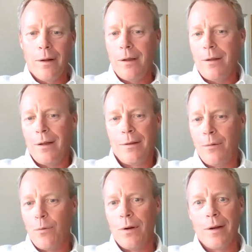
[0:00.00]
And I
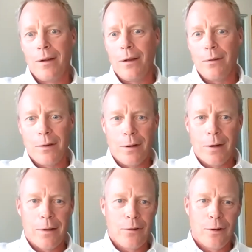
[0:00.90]
did what any other
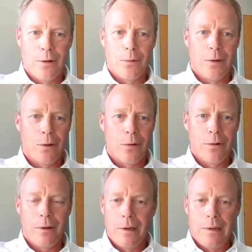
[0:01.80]
young engineer would do,
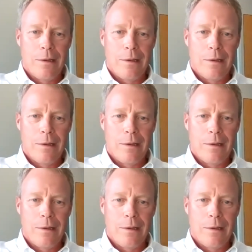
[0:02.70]
and